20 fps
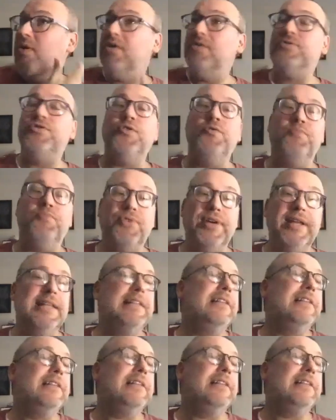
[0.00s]
to breathe
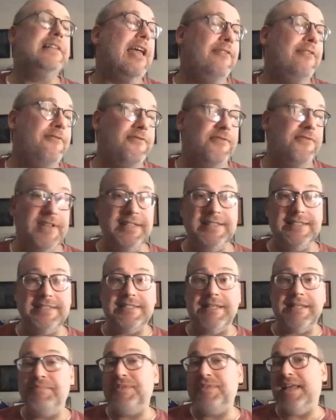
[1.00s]
life into
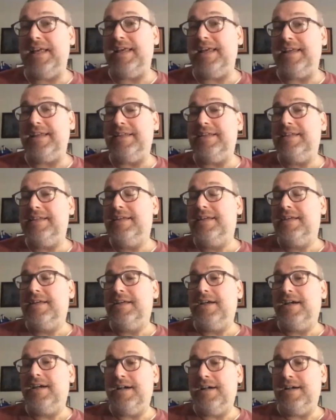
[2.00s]
something
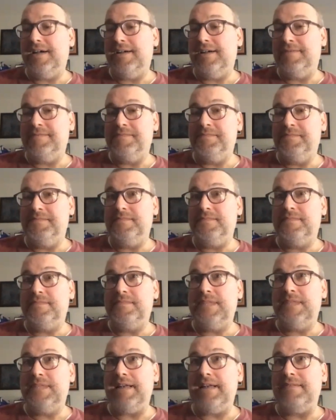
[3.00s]
um,
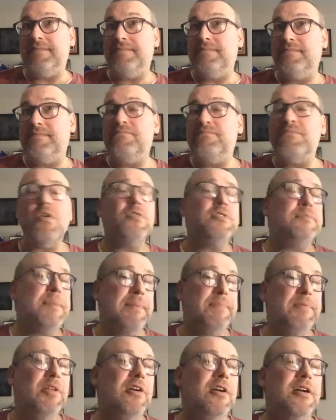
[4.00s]
that most
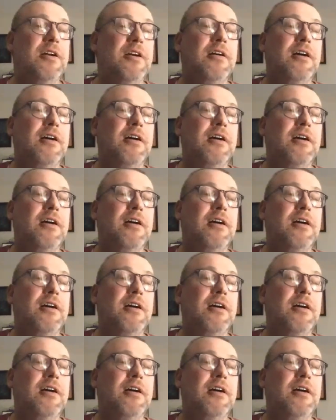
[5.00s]
people are